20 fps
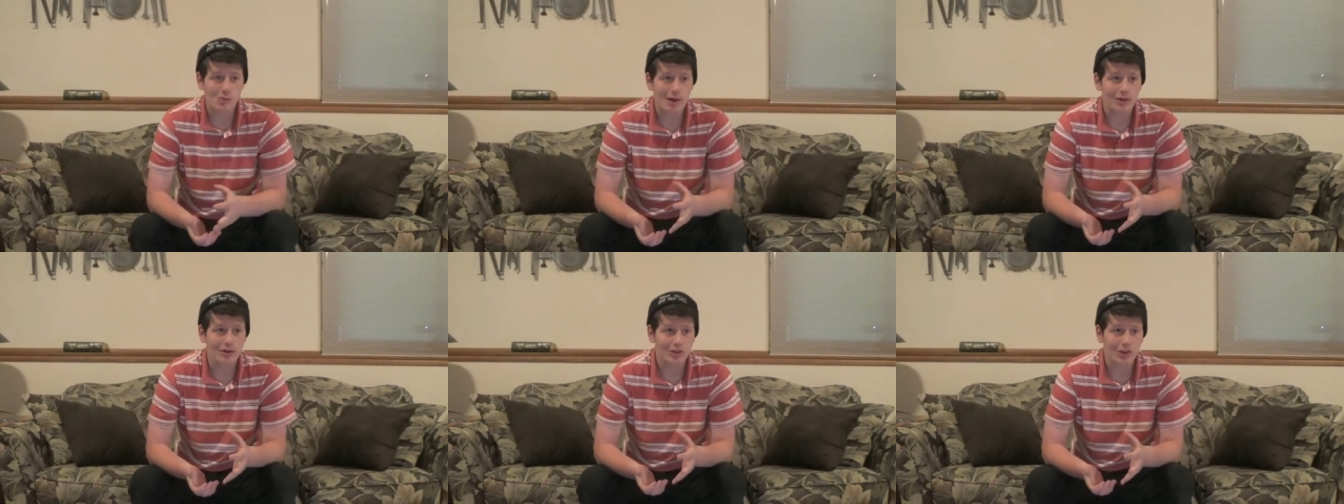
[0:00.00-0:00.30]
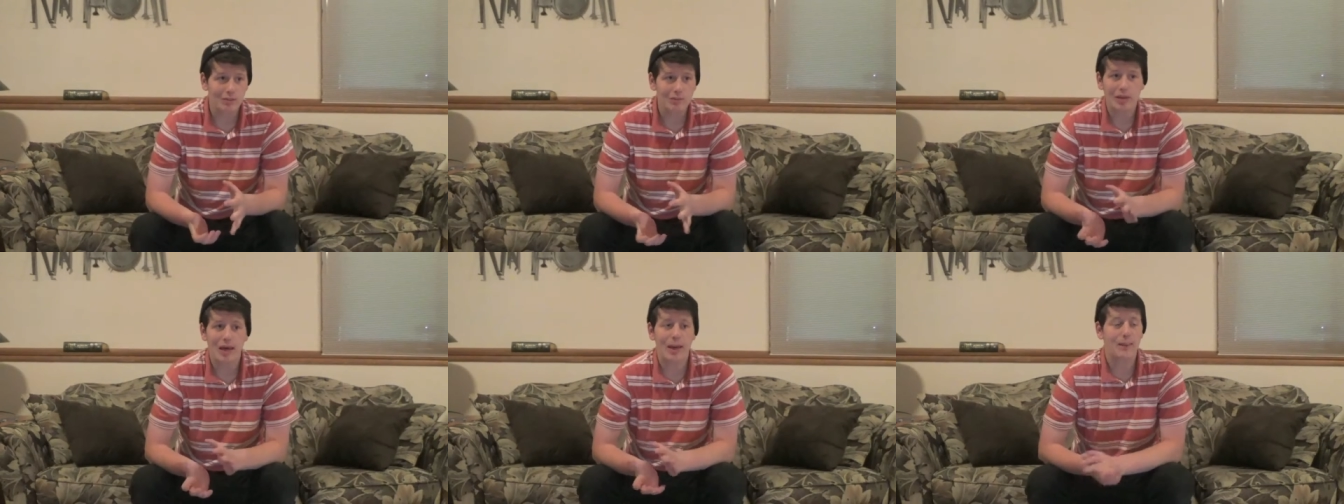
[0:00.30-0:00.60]
about
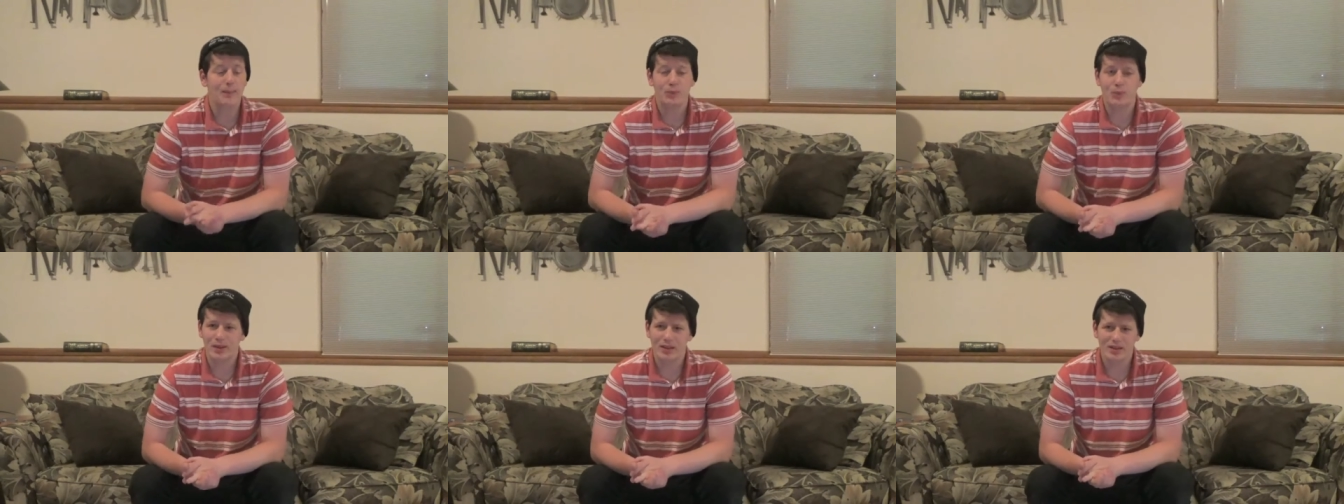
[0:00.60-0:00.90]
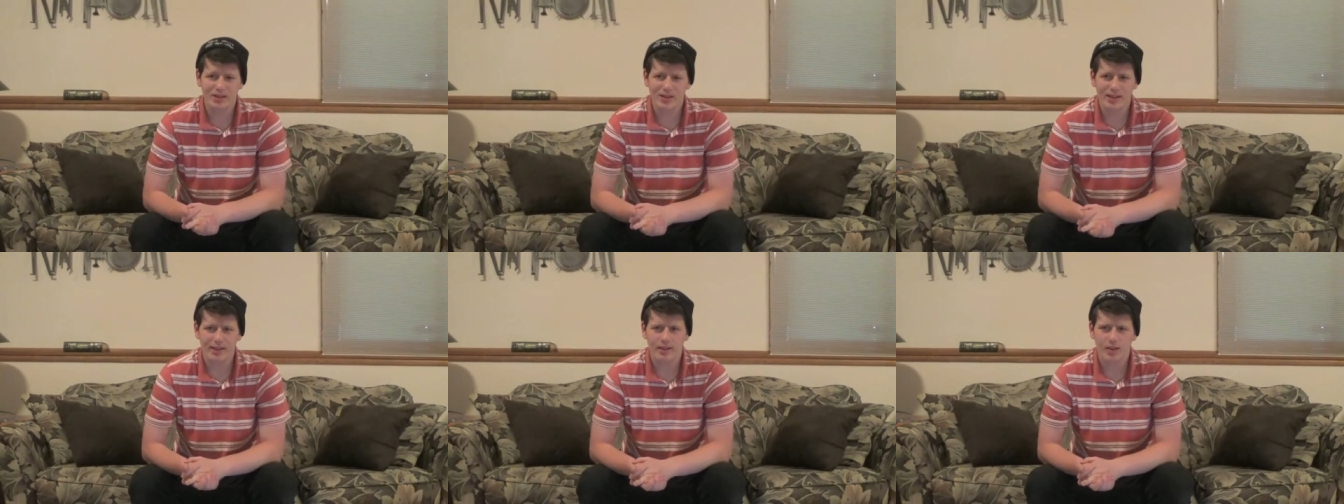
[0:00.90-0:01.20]
sometimes, but
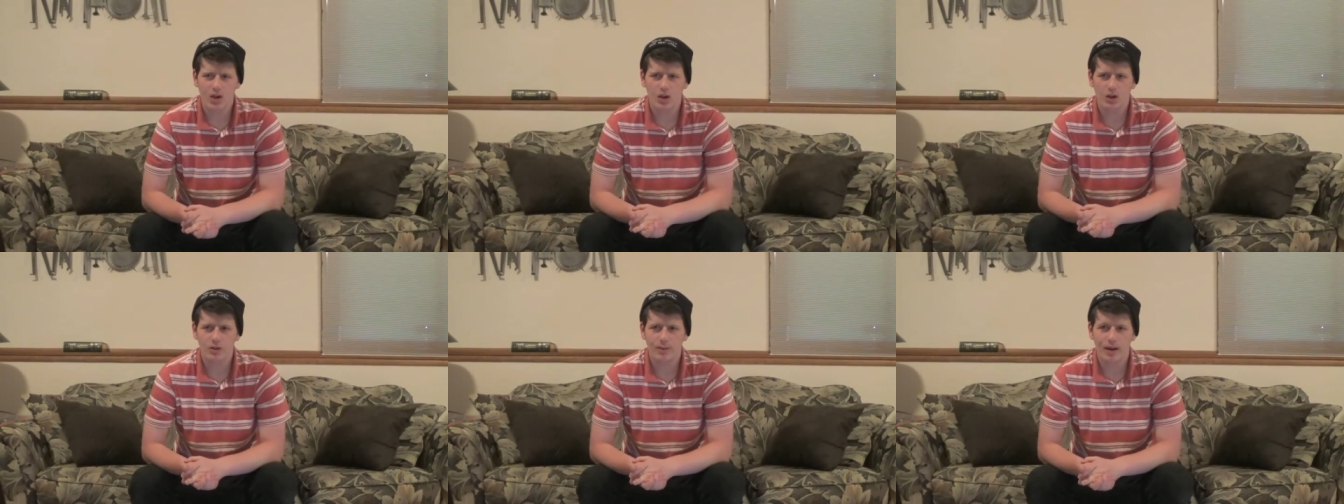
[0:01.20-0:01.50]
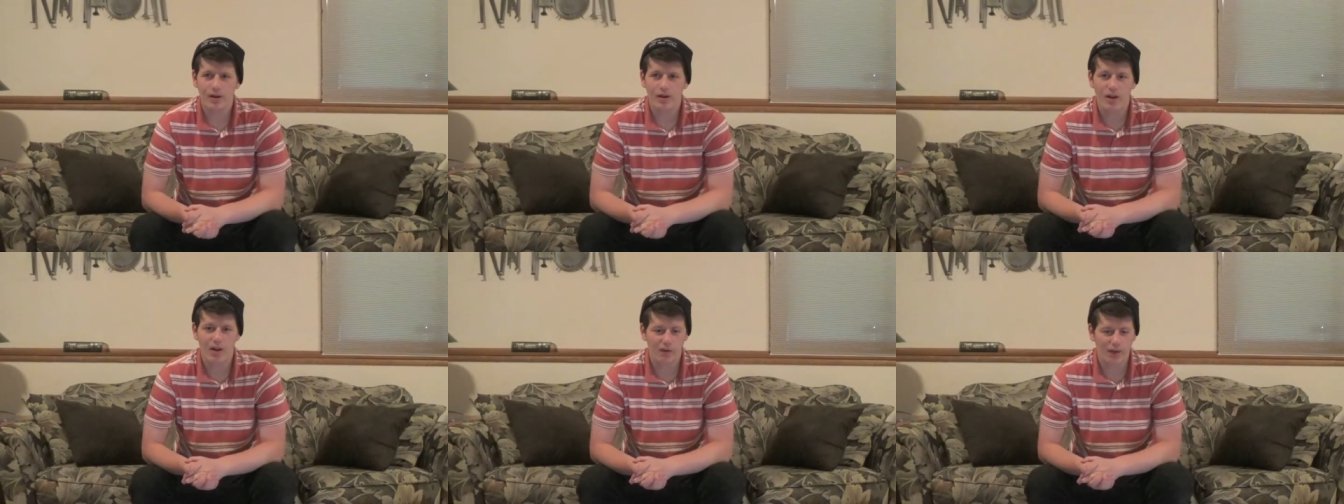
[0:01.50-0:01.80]
doesn't get talked
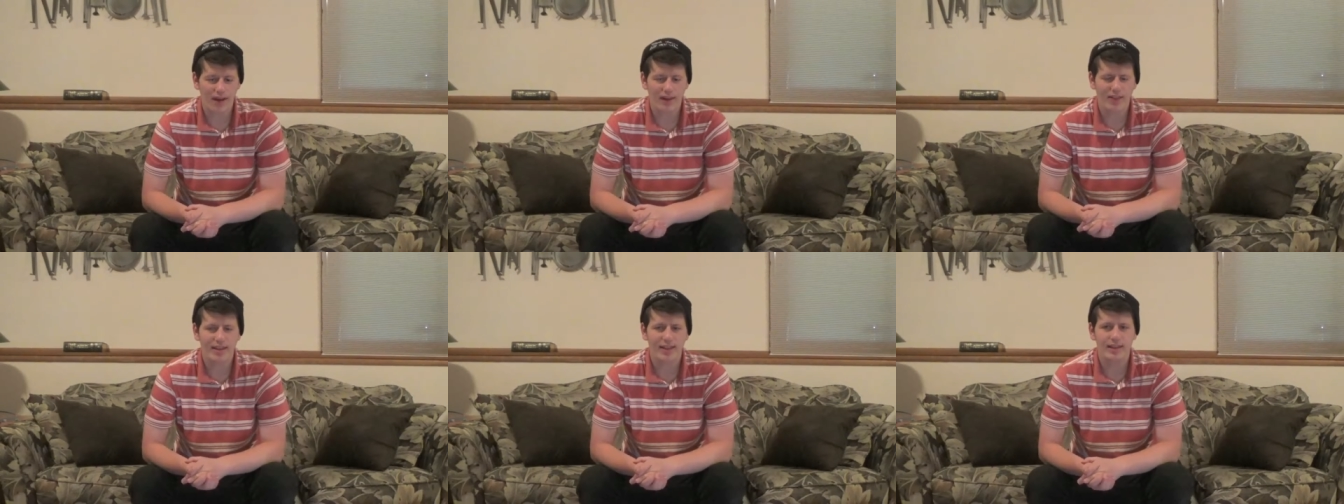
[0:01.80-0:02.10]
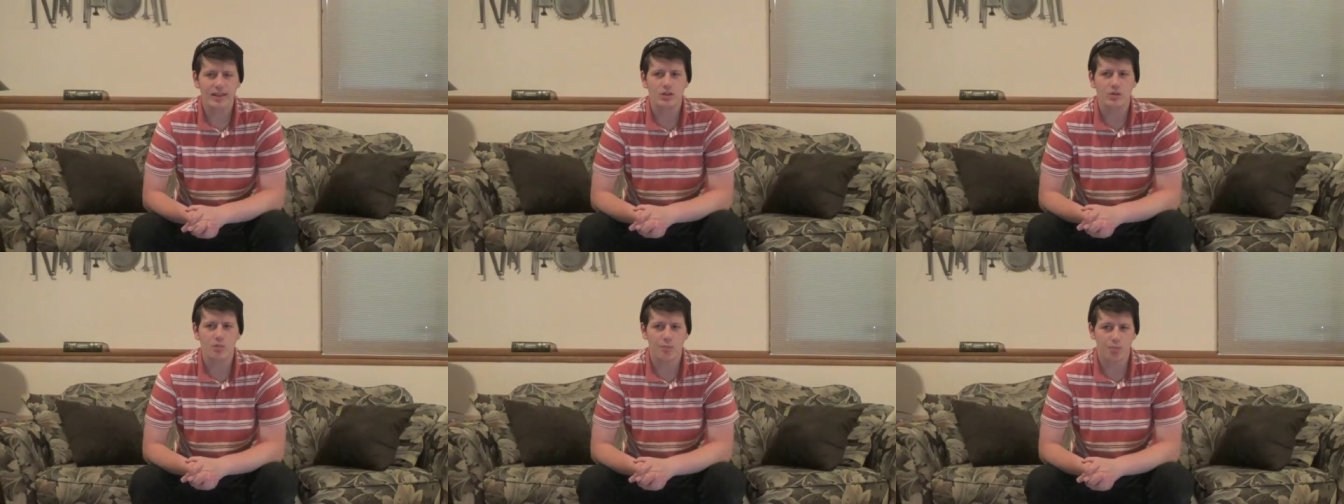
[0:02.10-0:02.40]
about enough. I think
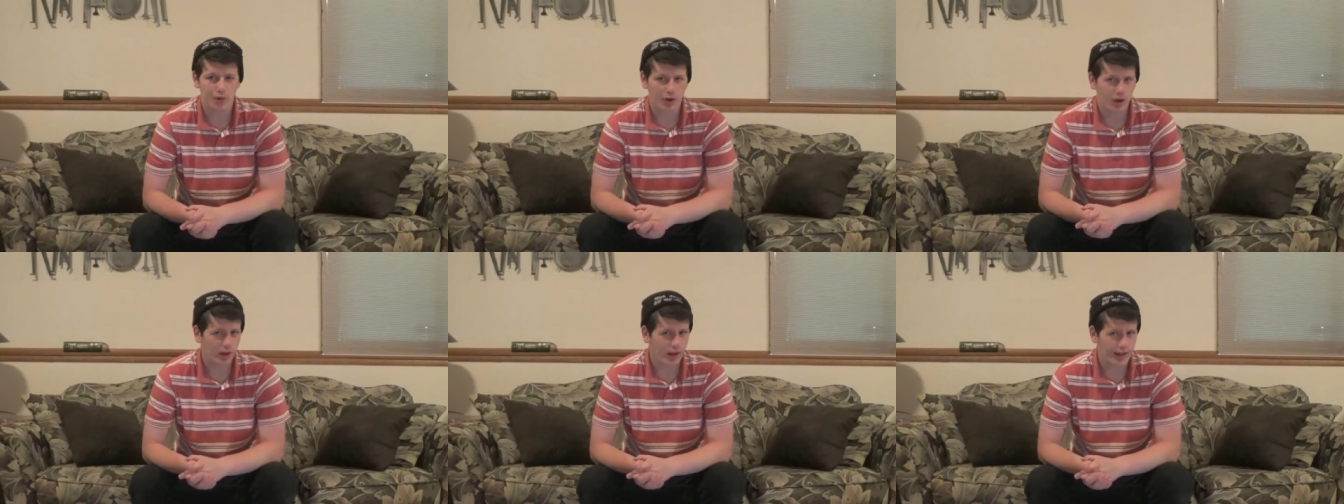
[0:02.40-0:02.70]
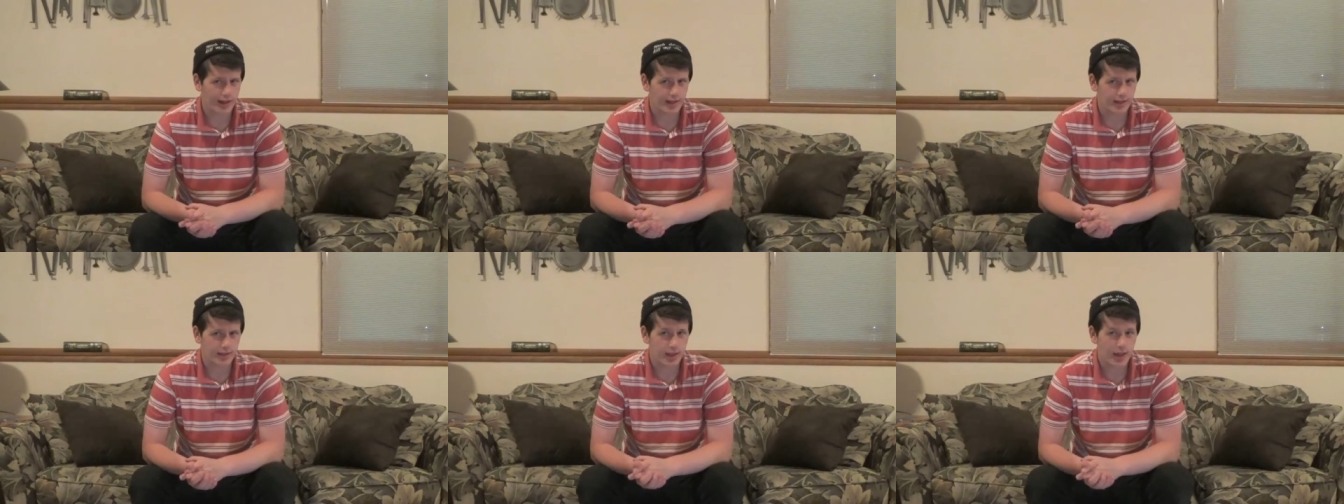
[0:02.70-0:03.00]
he's
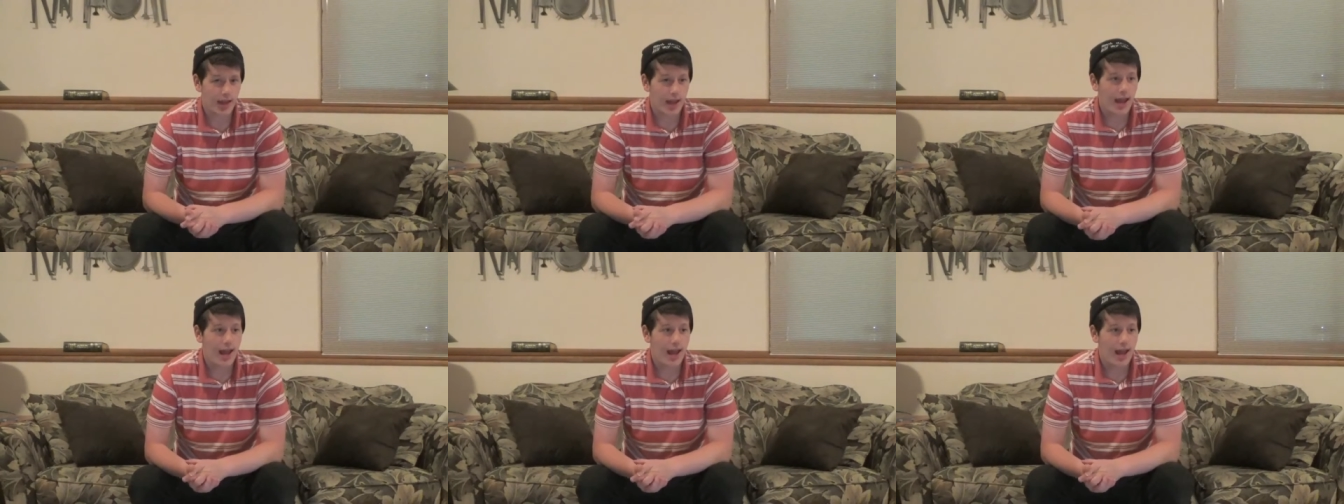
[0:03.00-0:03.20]
brilliant.